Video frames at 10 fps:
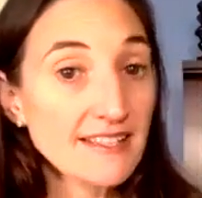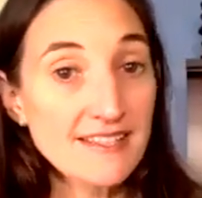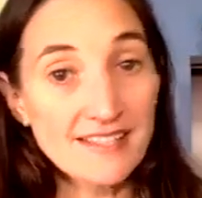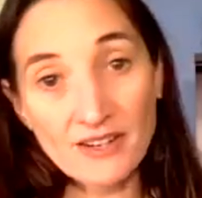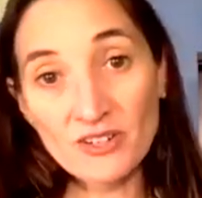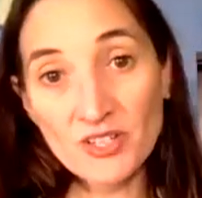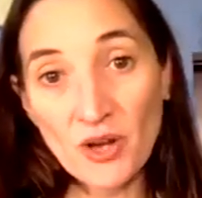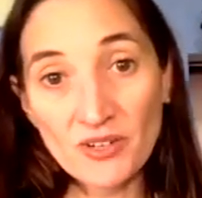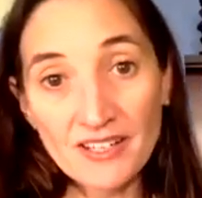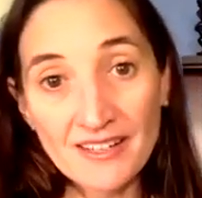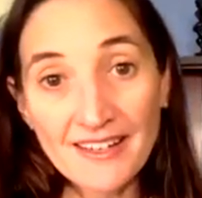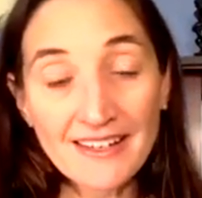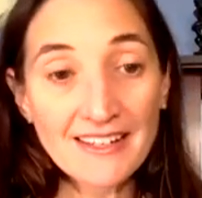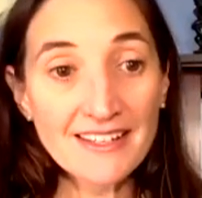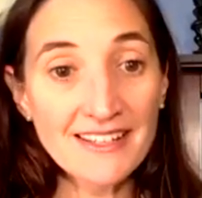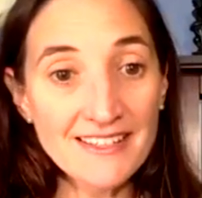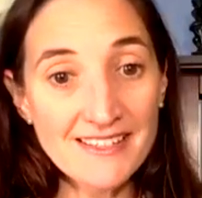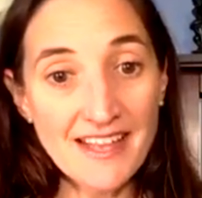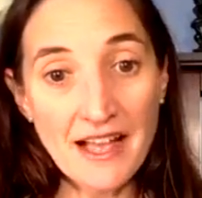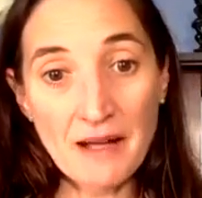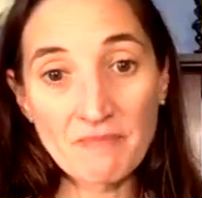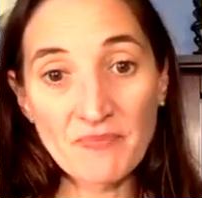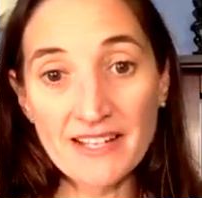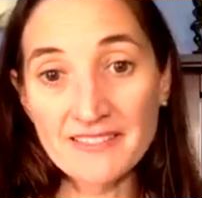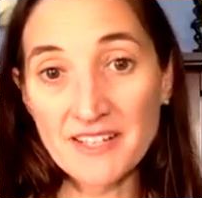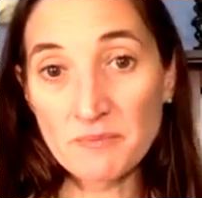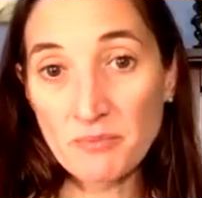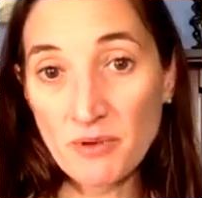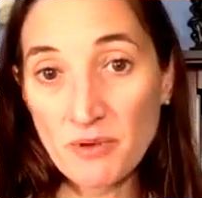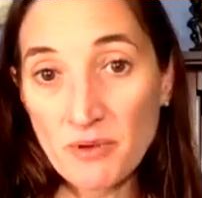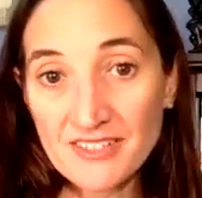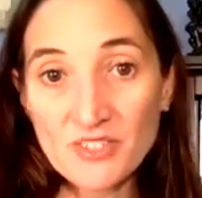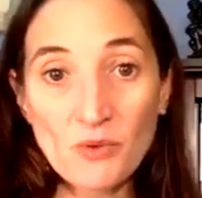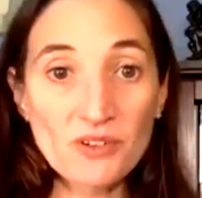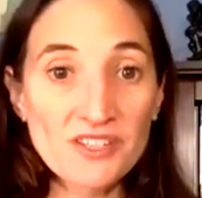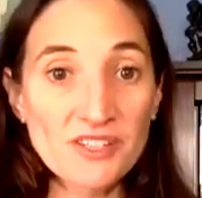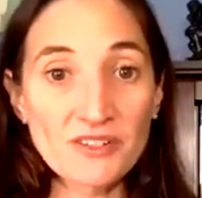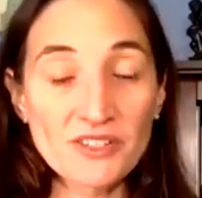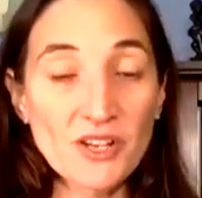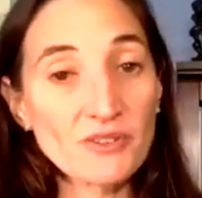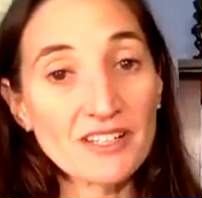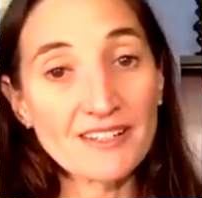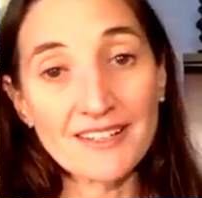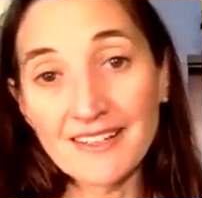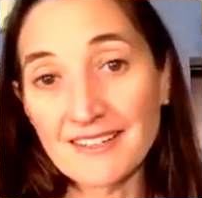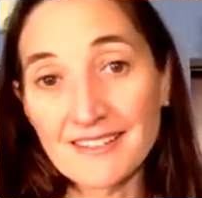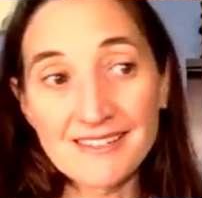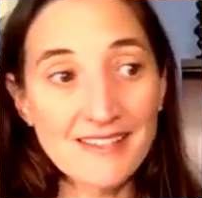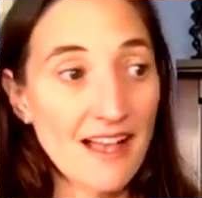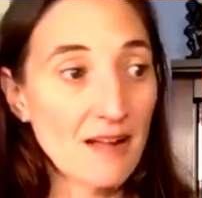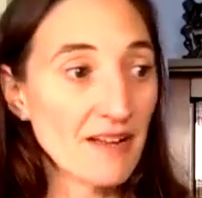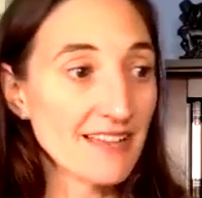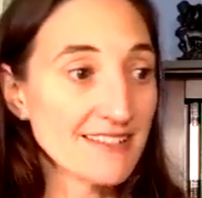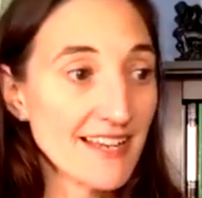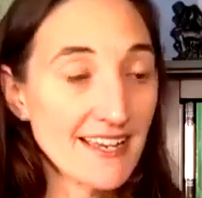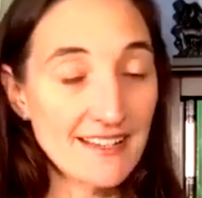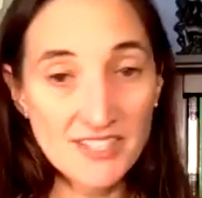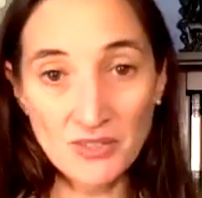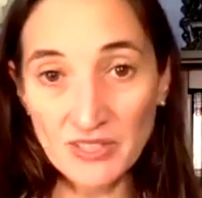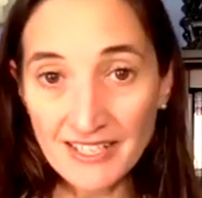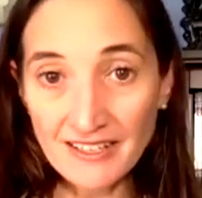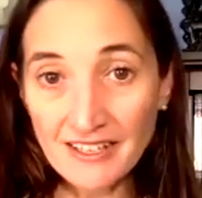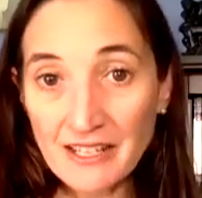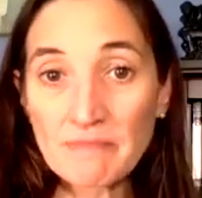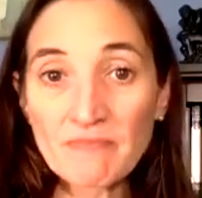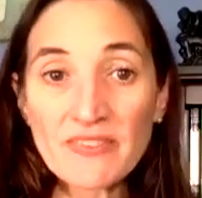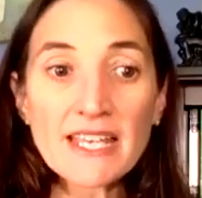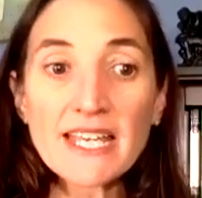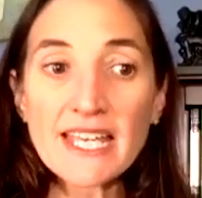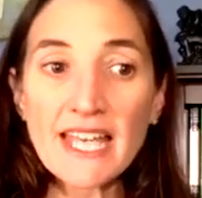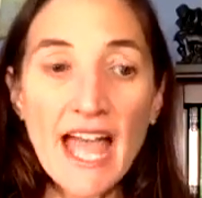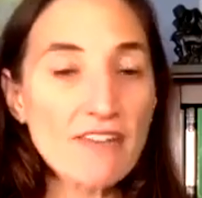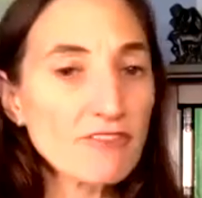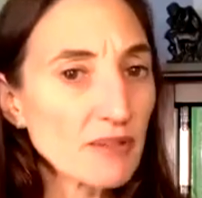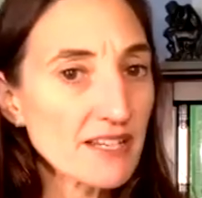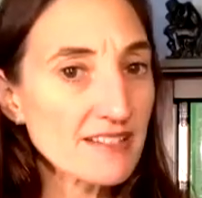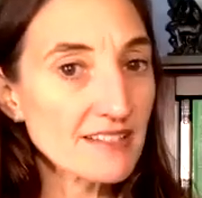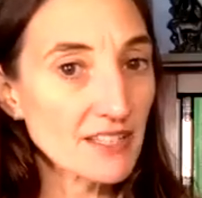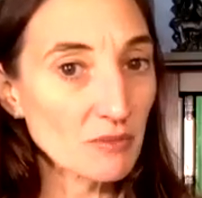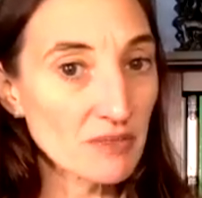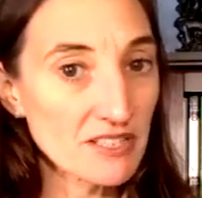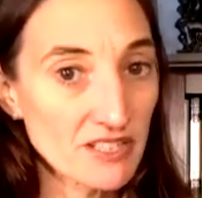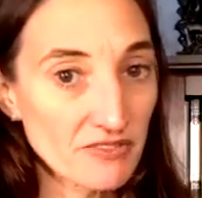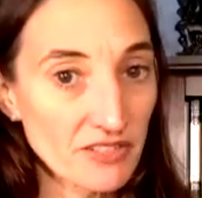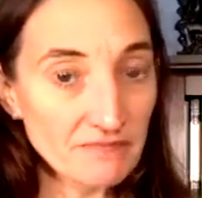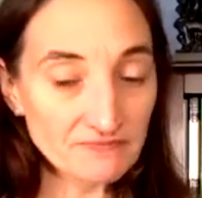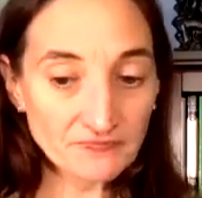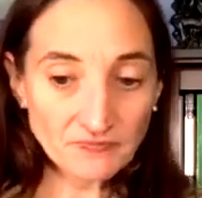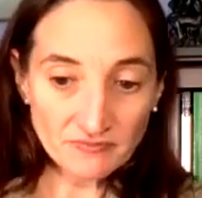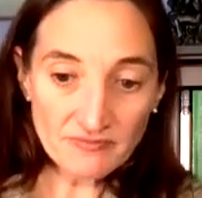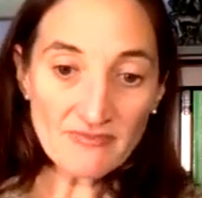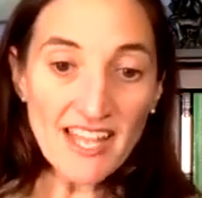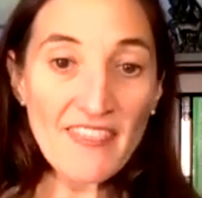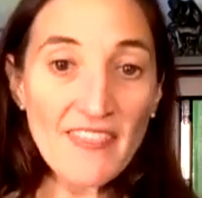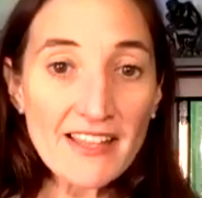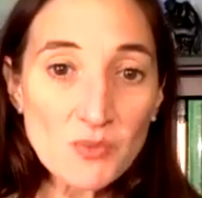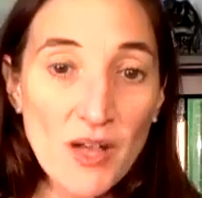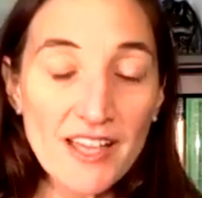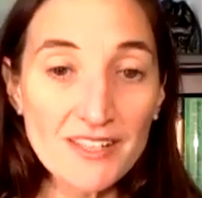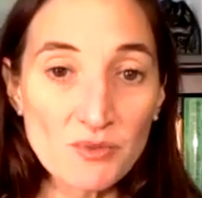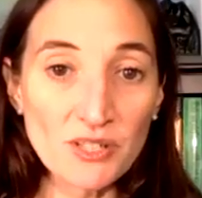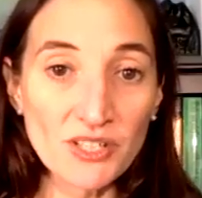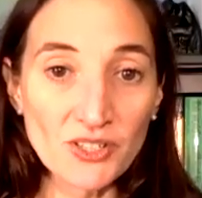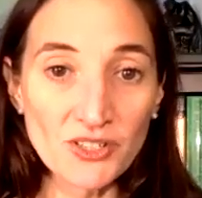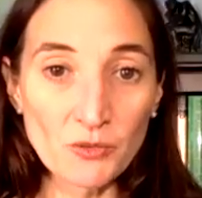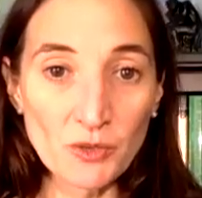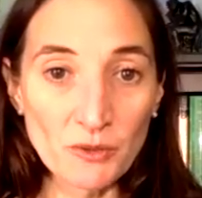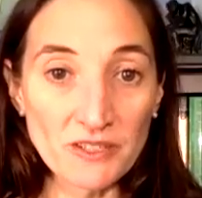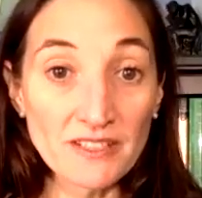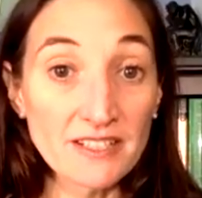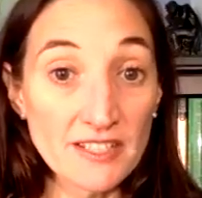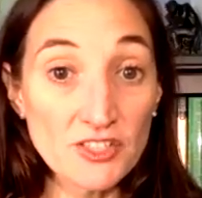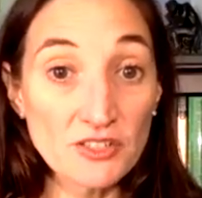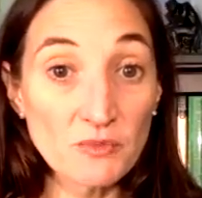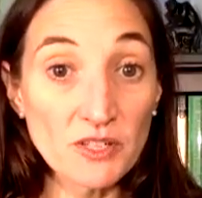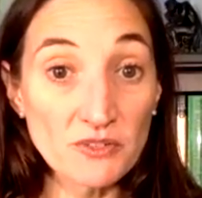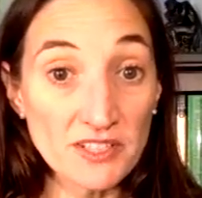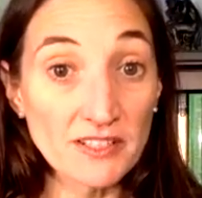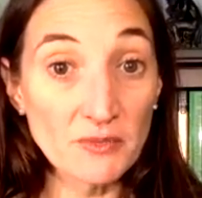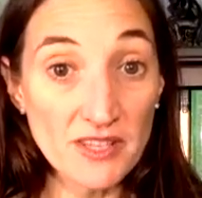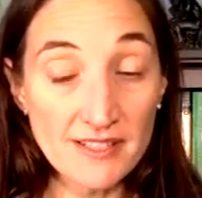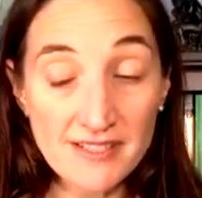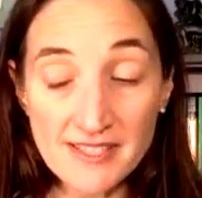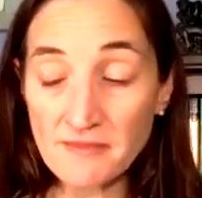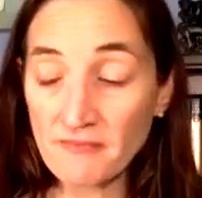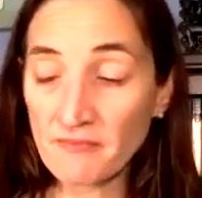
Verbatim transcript: Serotonin is um, antidepressant, or serotonin is um, anti-anxiolytic. Everybody's a little bit different. And that's why it is really good to work with a clinician when you're dealing with this.